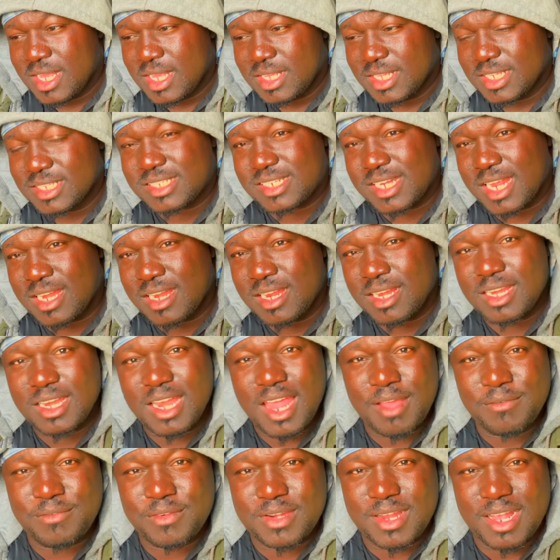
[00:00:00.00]
Instead of
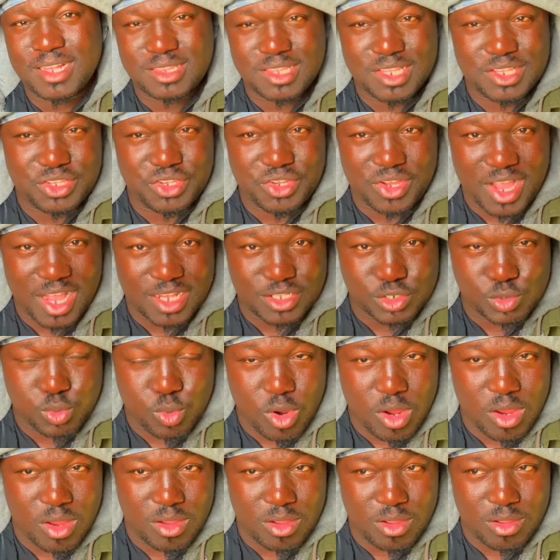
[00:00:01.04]
11, I think you got
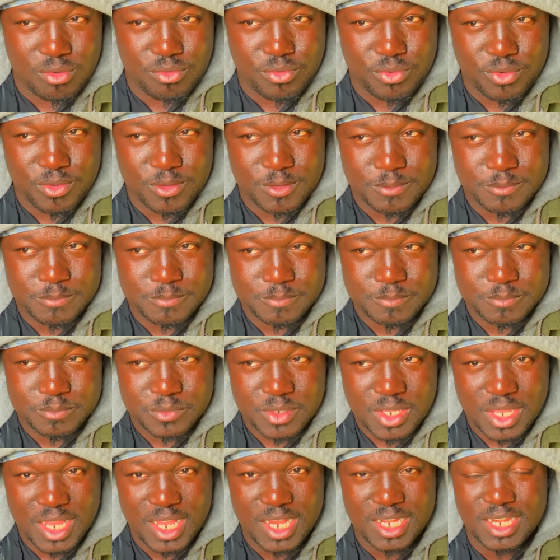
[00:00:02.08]
12.
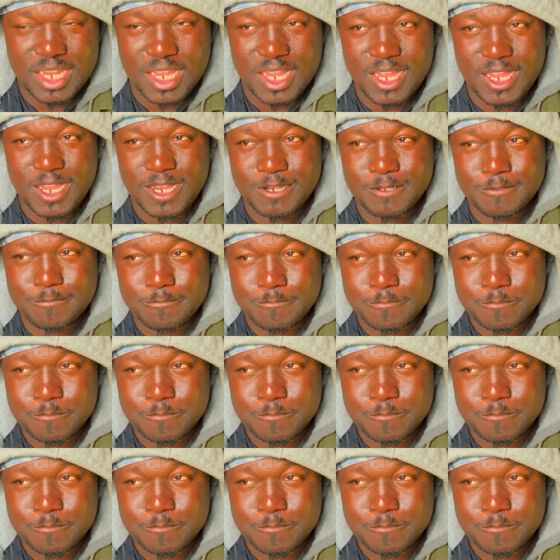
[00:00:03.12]
And then